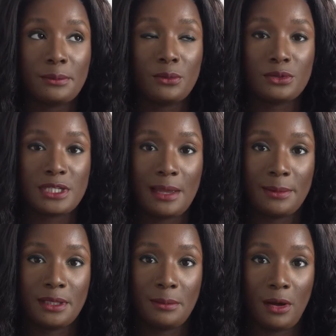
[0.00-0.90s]
more time
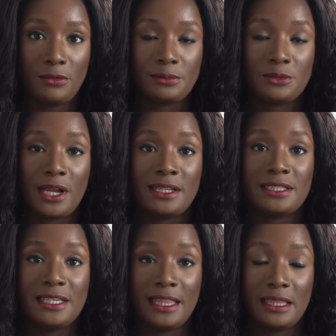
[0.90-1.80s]
in the bathroom trying
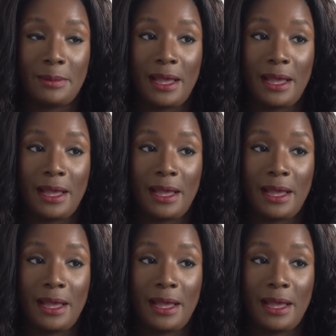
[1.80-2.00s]
to get them